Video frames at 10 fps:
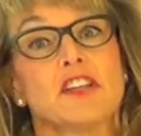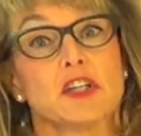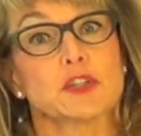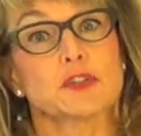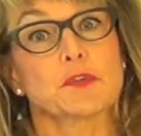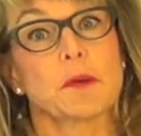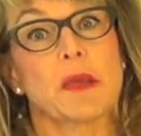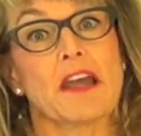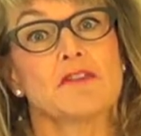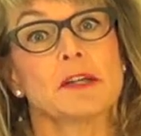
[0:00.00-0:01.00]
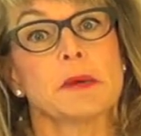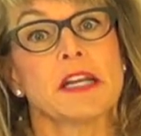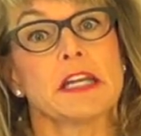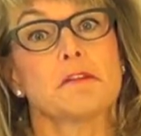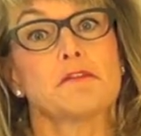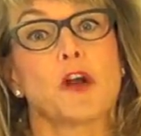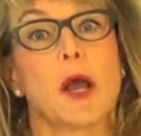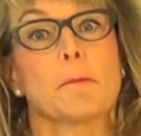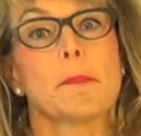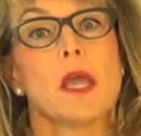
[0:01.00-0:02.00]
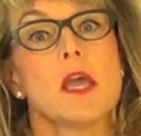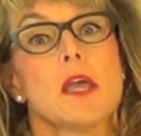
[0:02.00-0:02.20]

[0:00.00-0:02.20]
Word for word: years from everybody from